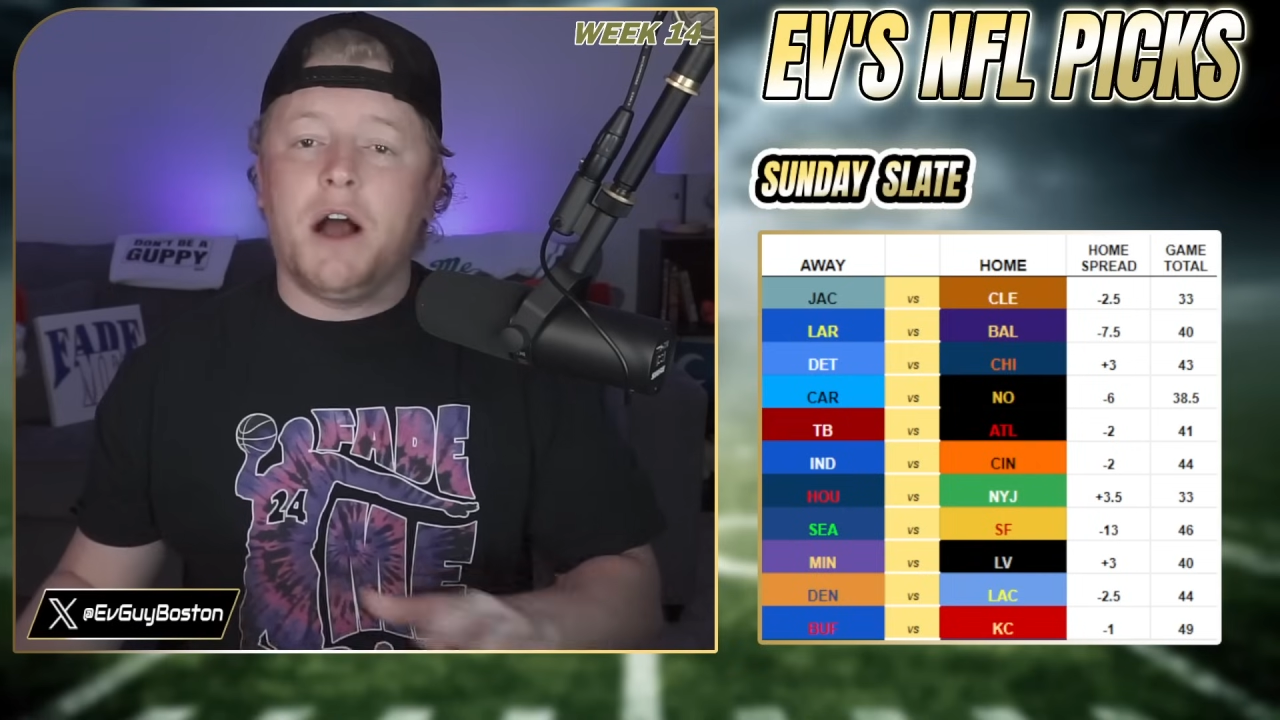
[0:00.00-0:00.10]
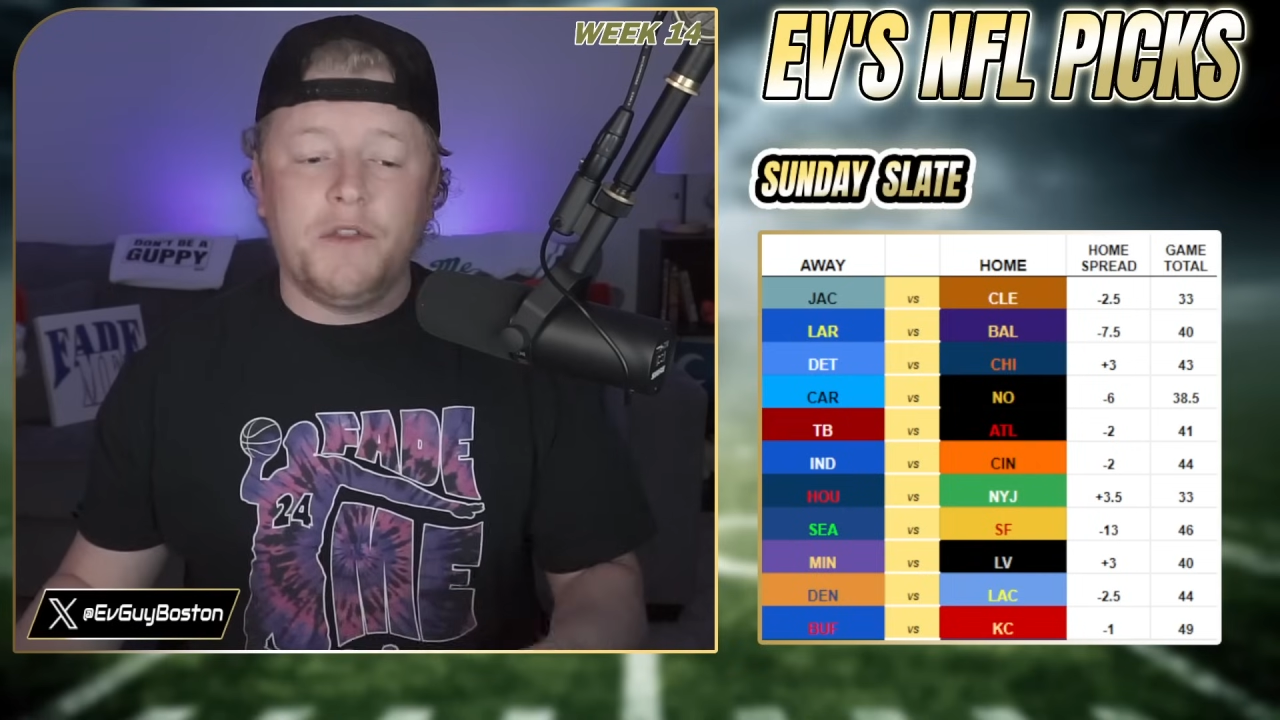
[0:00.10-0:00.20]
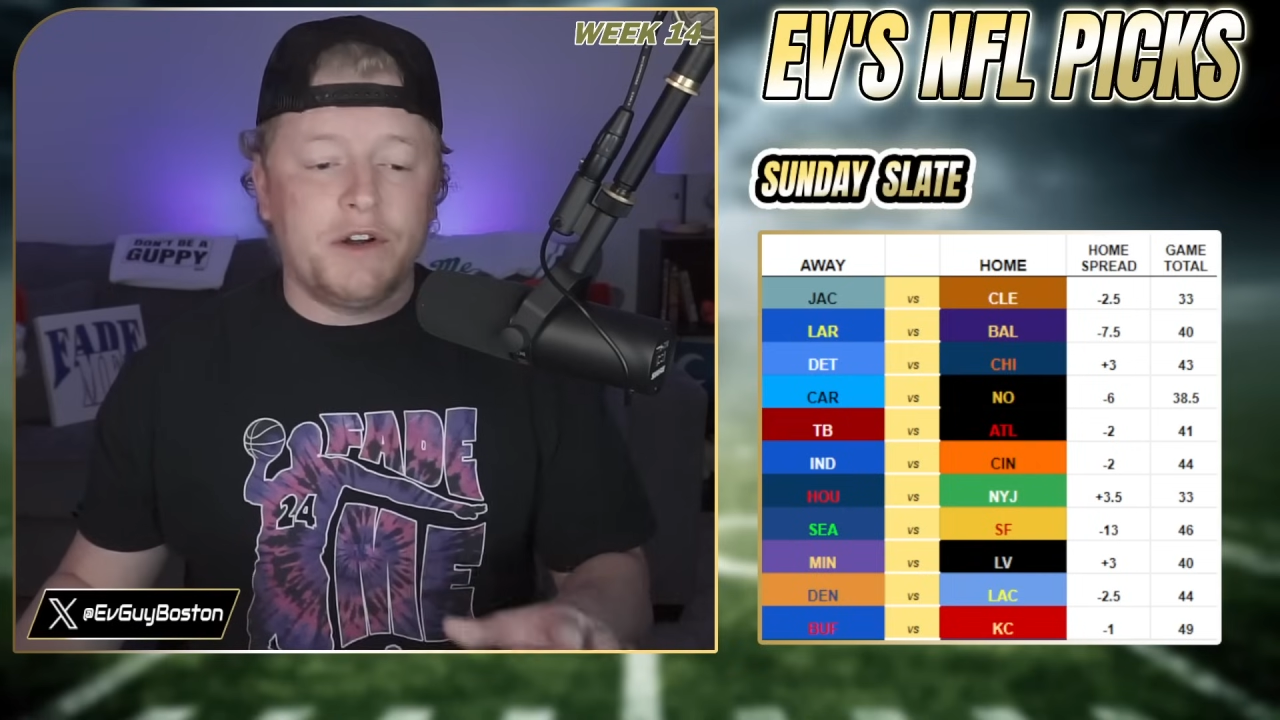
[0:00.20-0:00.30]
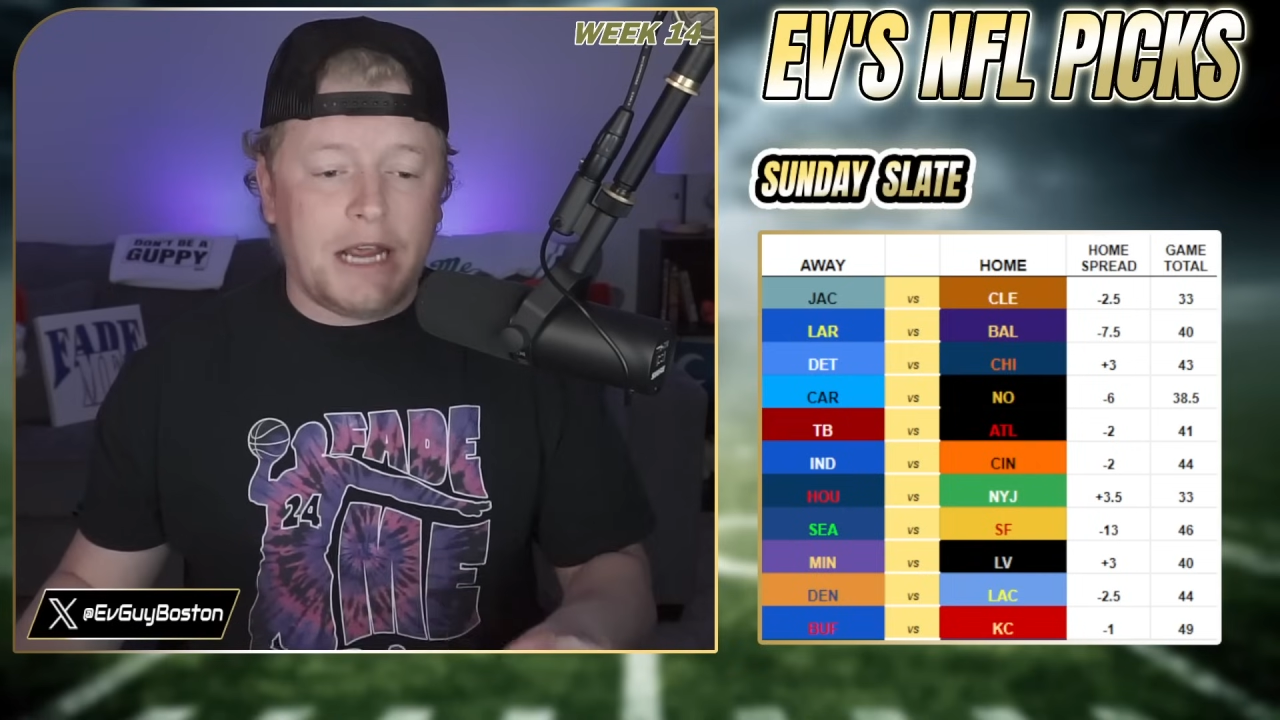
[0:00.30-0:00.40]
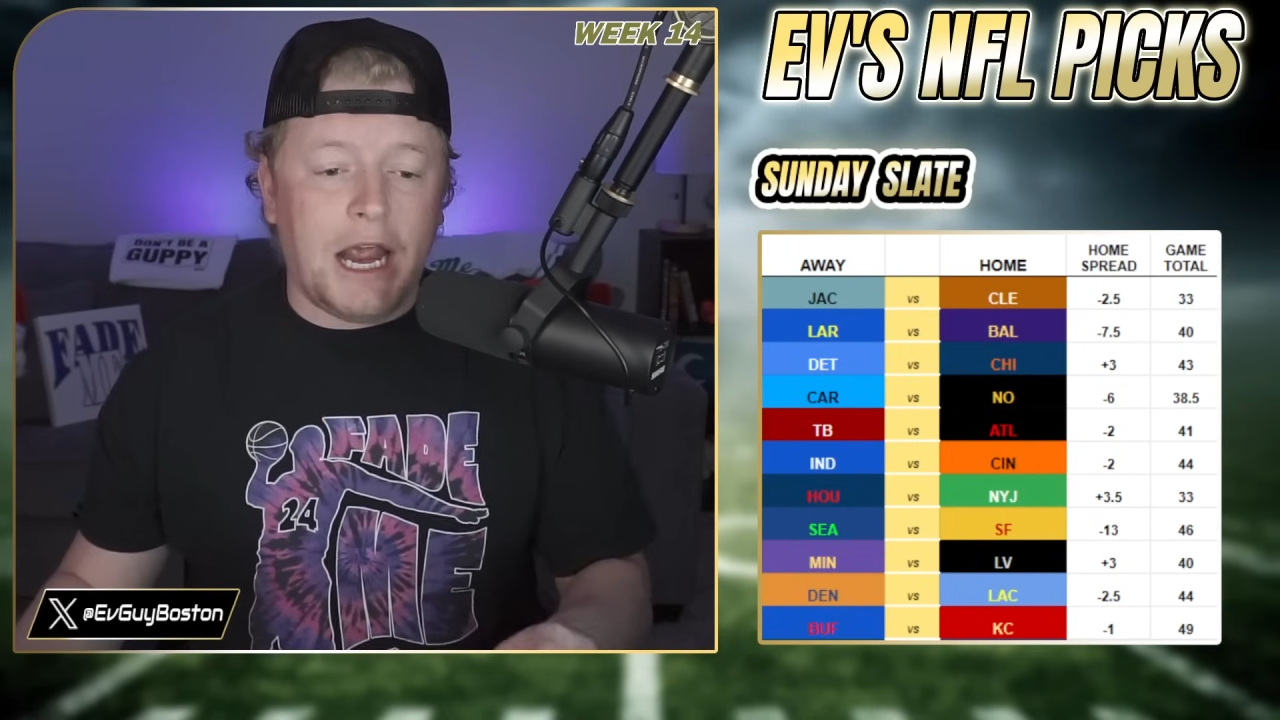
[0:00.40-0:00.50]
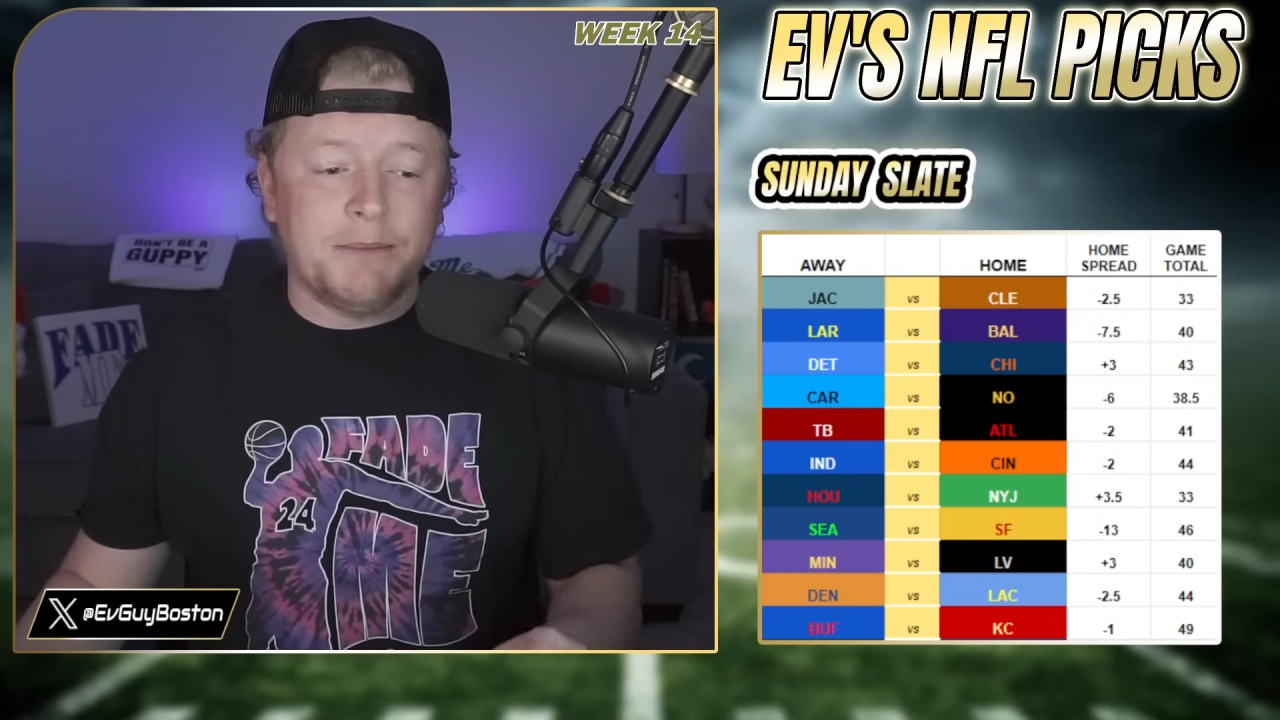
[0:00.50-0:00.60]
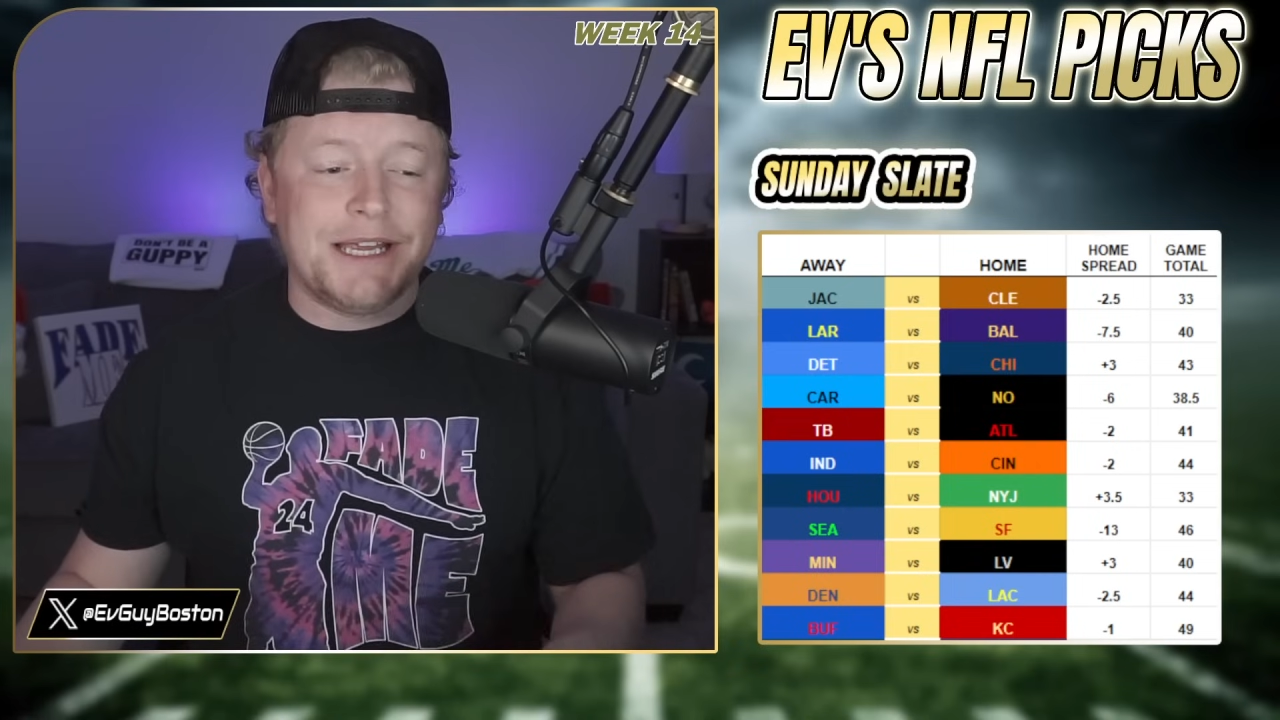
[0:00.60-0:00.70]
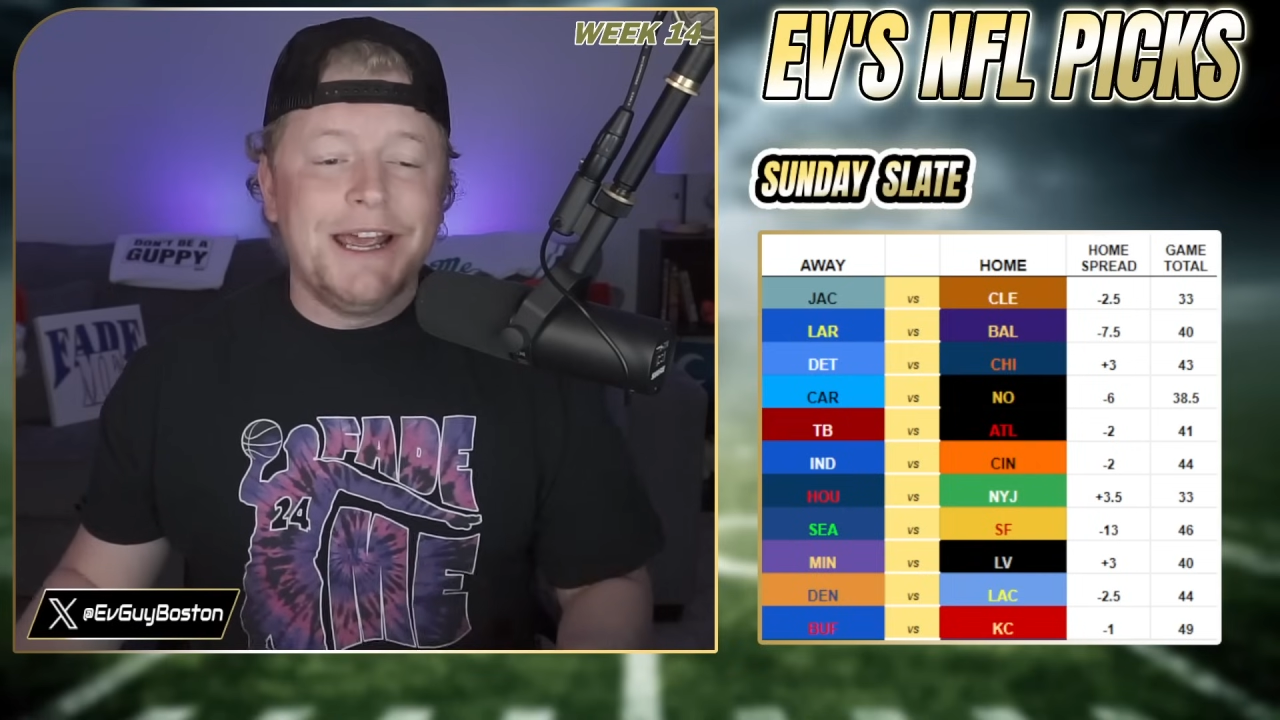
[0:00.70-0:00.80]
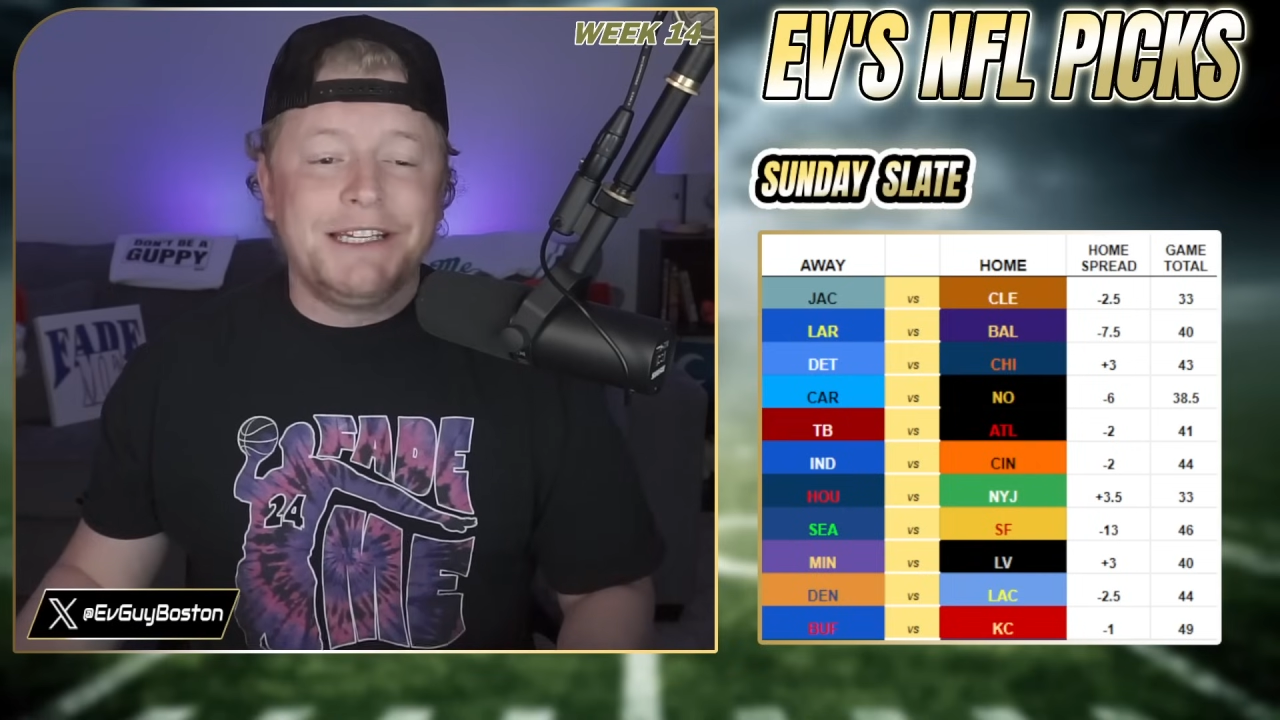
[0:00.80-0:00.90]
other games